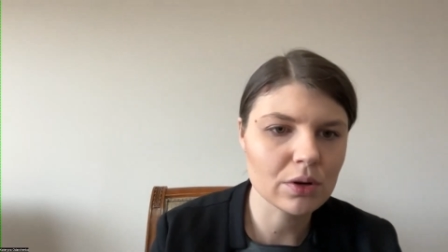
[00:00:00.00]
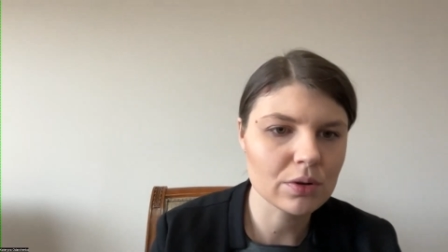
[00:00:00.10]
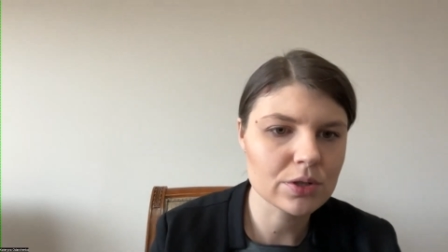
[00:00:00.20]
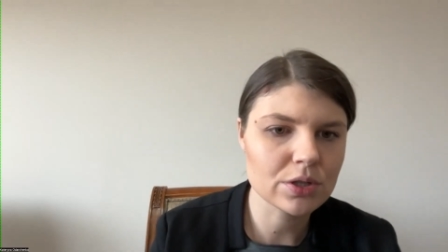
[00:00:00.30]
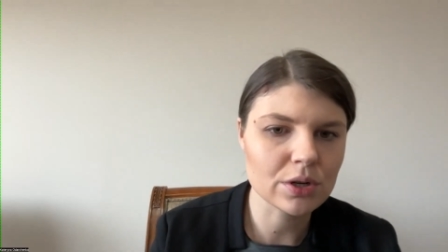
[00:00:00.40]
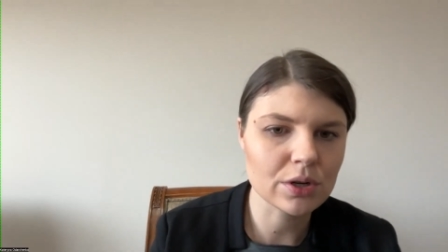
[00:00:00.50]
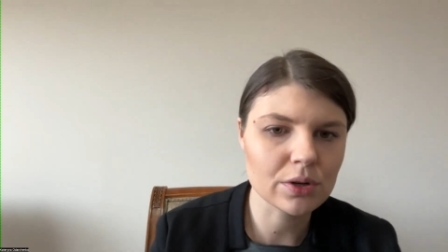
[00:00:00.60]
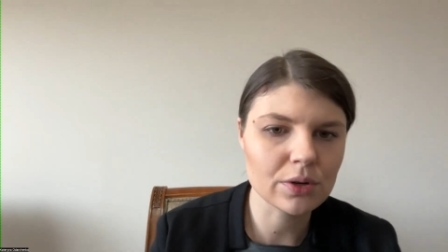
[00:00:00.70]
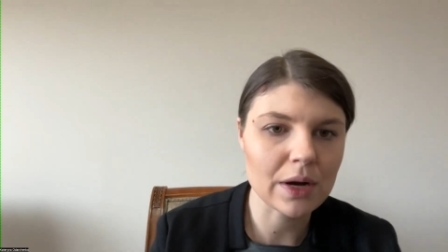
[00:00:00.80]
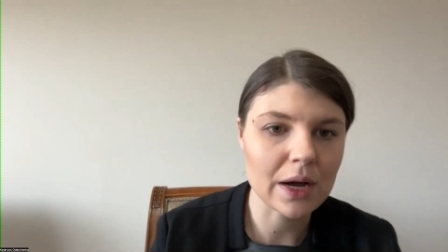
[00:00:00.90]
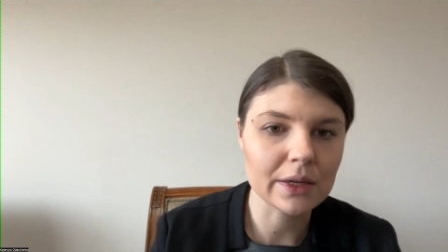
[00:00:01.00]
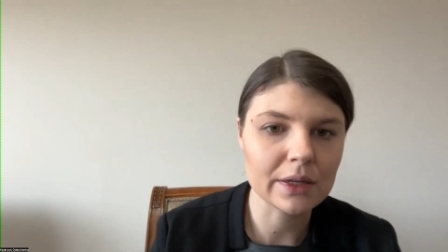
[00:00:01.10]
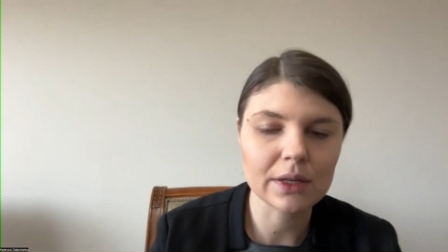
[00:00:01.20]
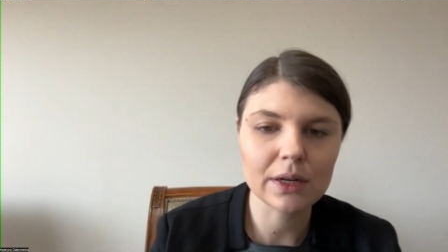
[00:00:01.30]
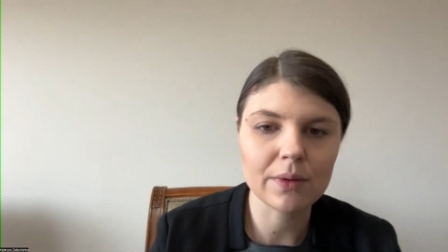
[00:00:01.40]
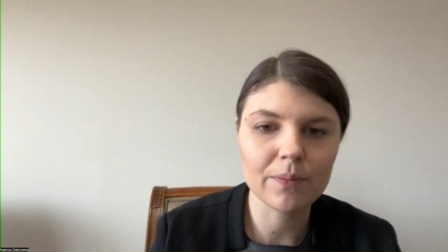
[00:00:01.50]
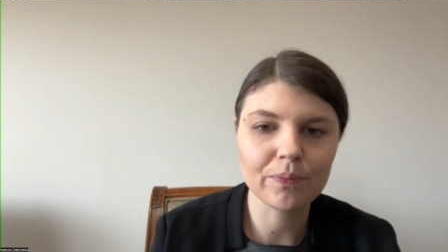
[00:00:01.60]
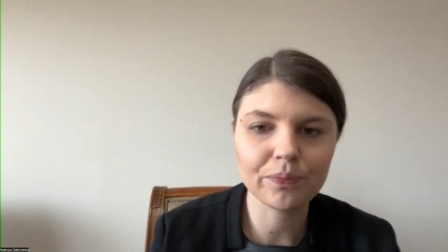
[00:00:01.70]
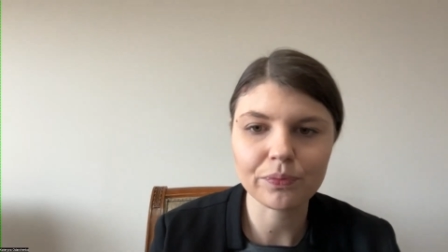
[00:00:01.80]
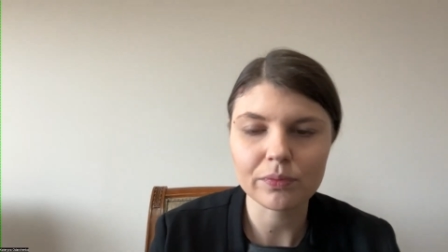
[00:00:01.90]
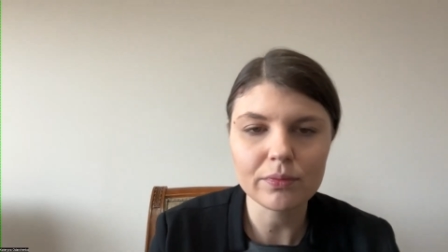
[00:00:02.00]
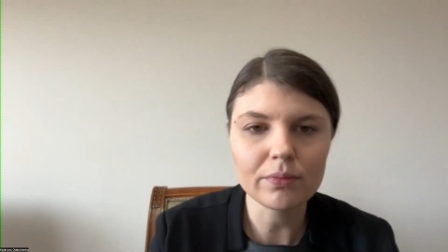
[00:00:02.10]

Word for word: Also, I. Um,